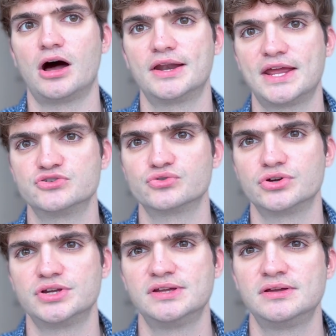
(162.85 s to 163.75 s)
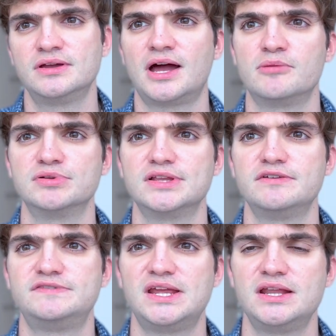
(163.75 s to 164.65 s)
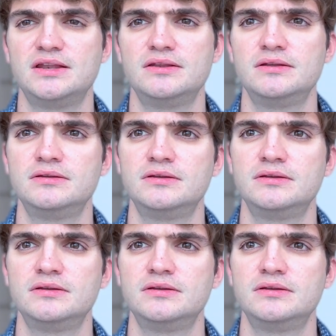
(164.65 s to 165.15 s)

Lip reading: On Android, I believe 10